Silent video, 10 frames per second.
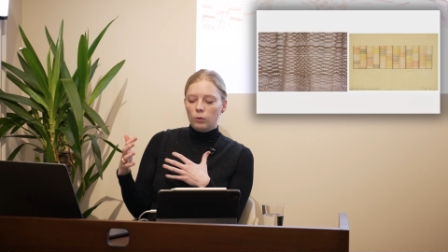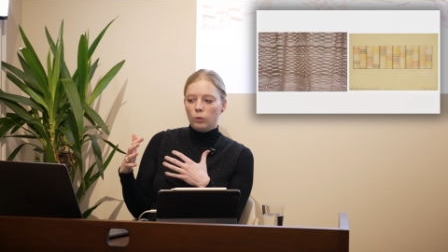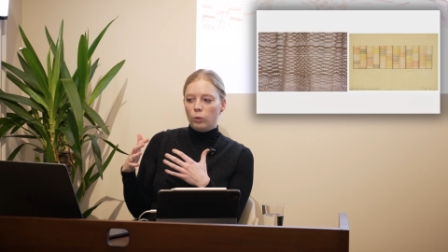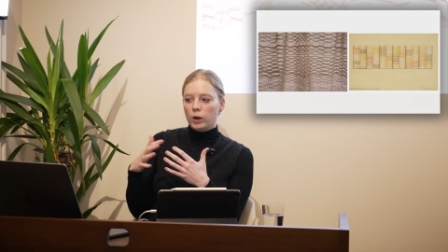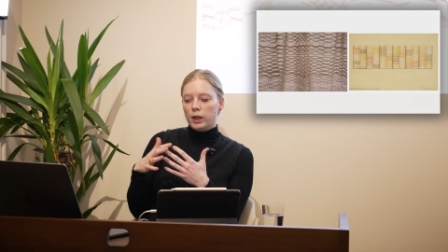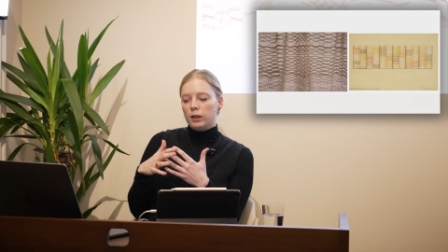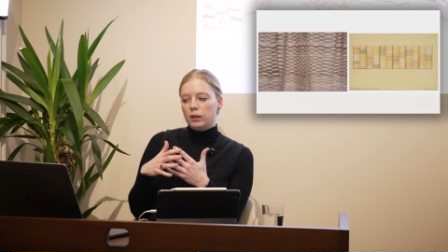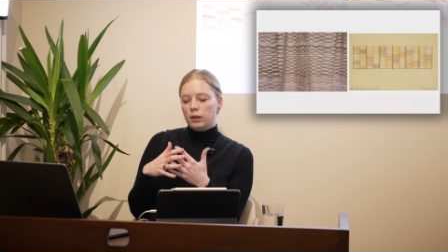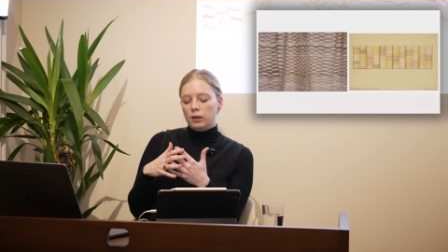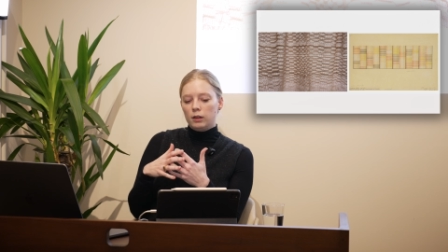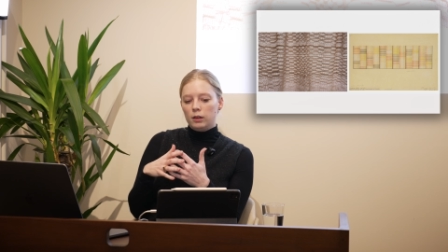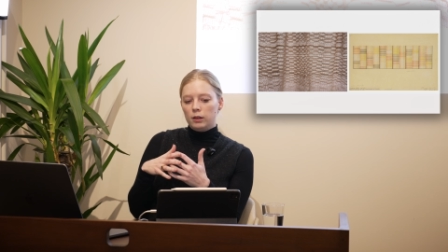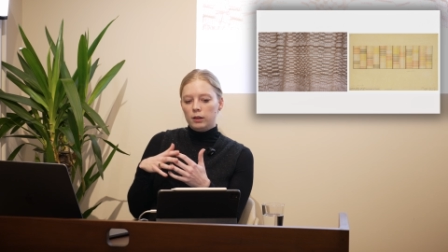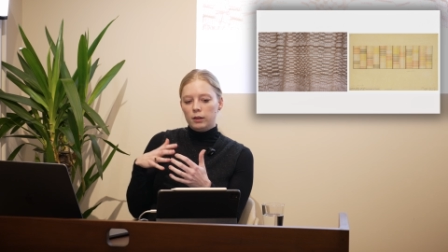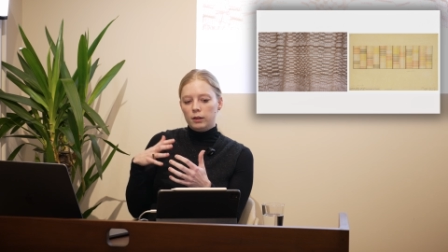What
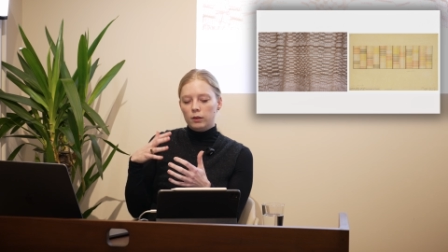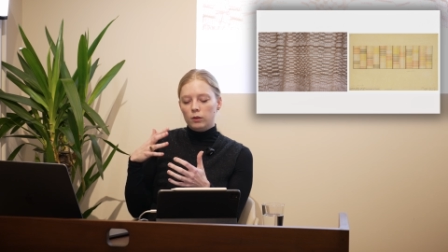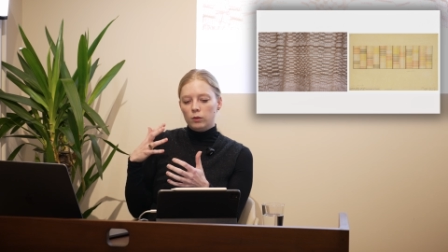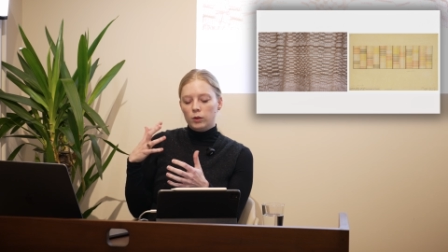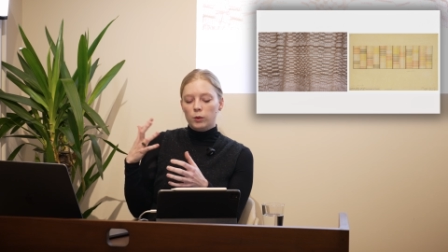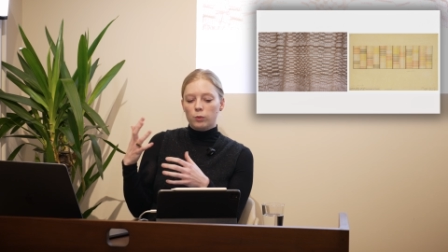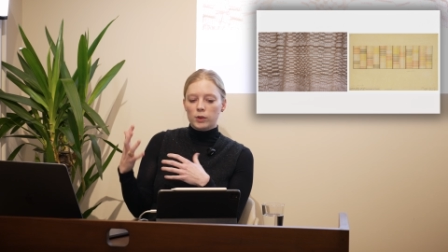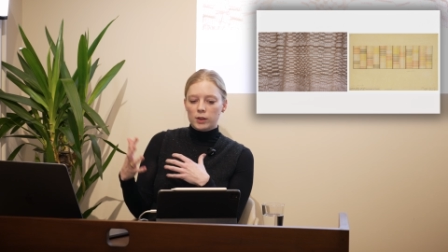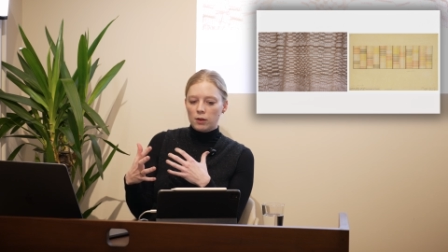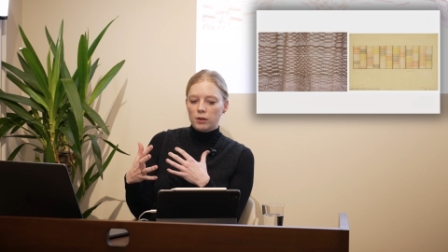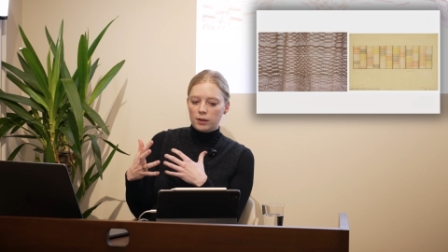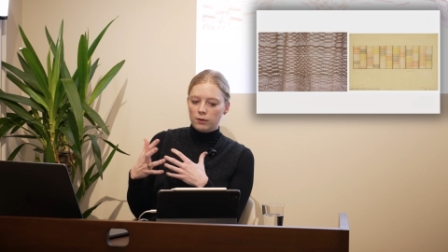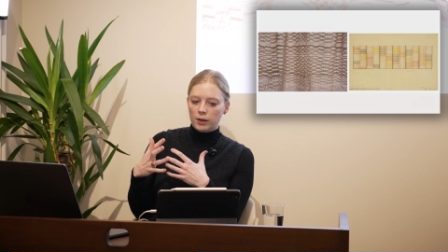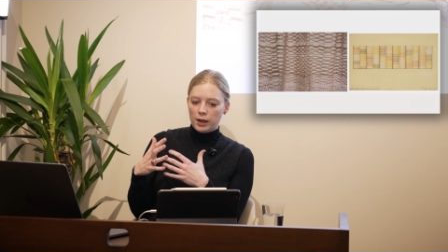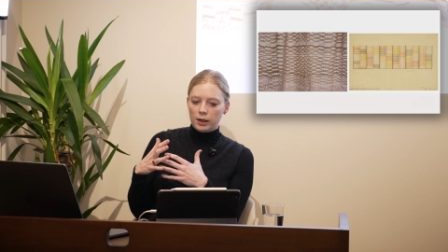the result
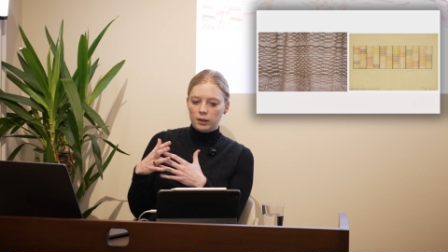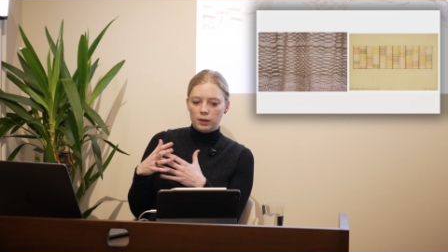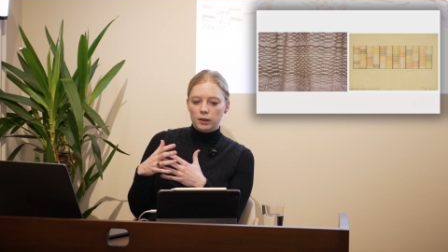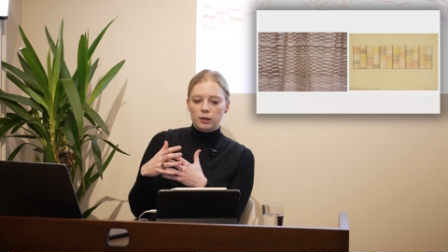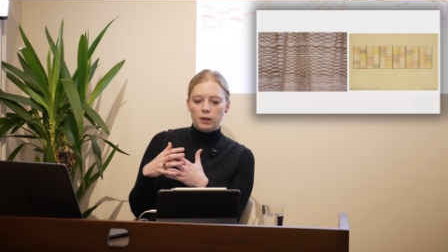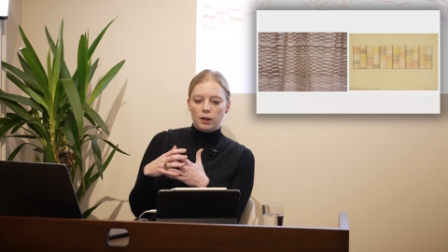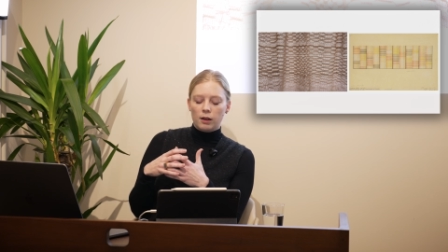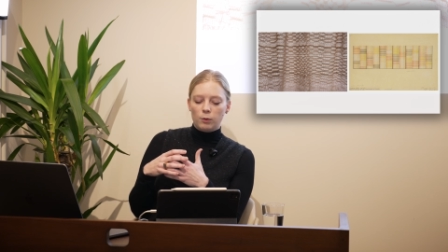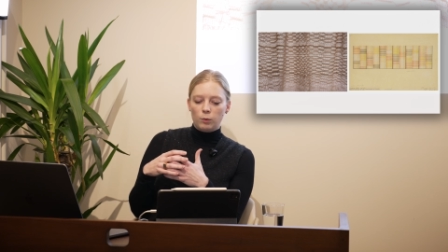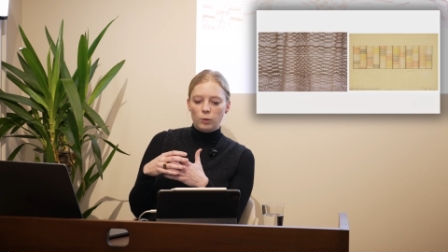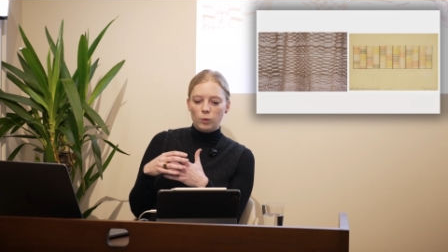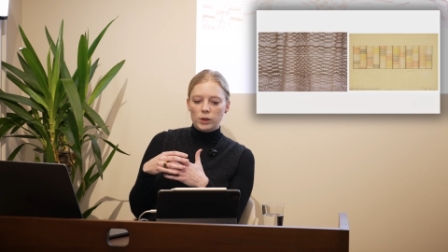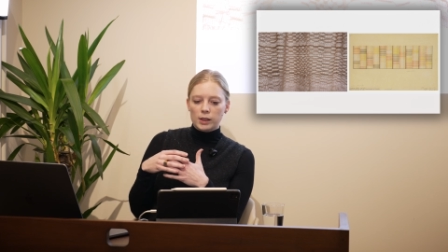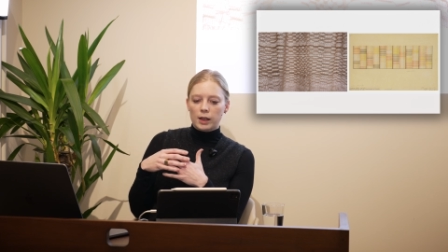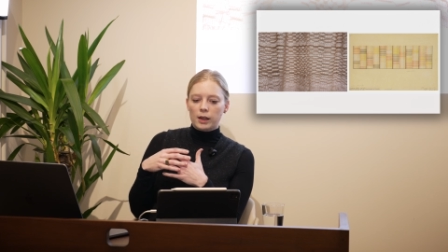of that
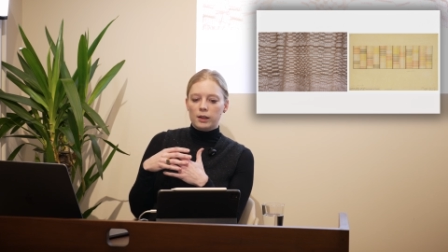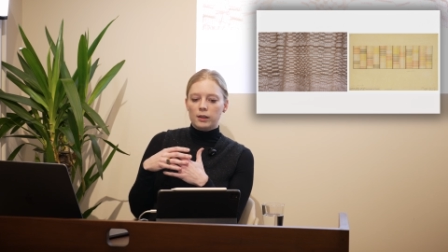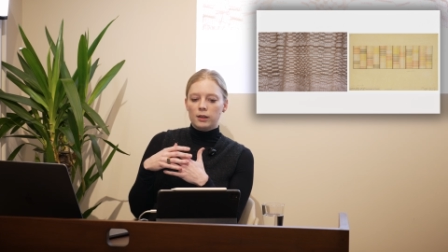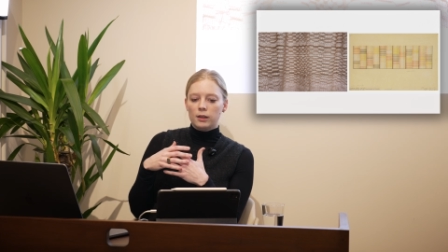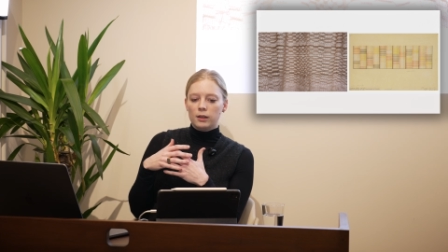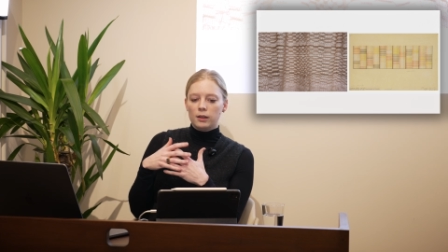was that